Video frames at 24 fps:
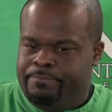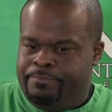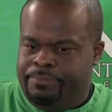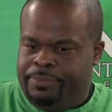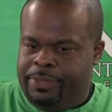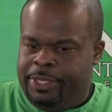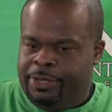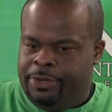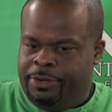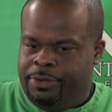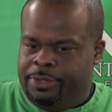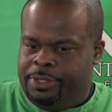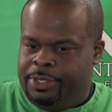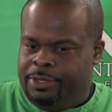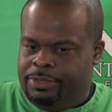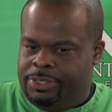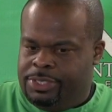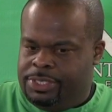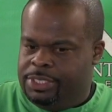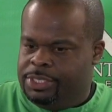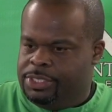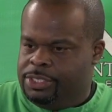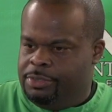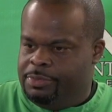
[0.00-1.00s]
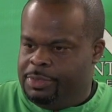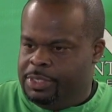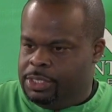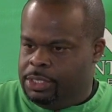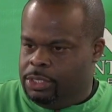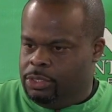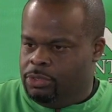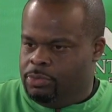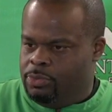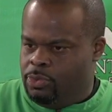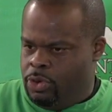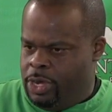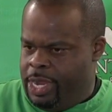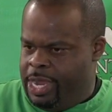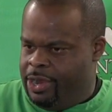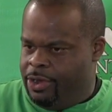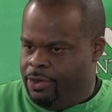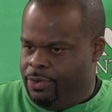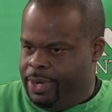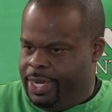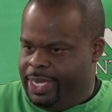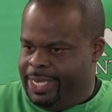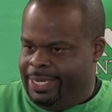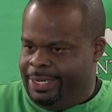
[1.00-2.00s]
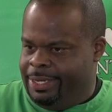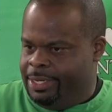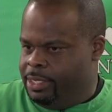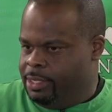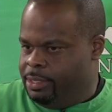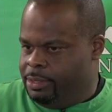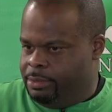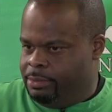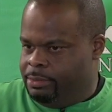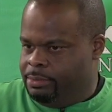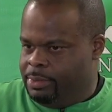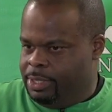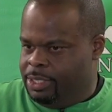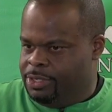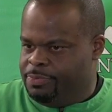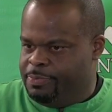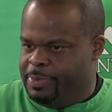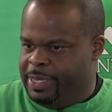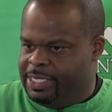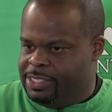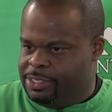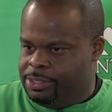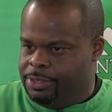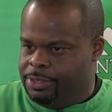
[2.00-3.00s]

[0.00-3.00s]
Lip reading: their system is a little more air raid. It's based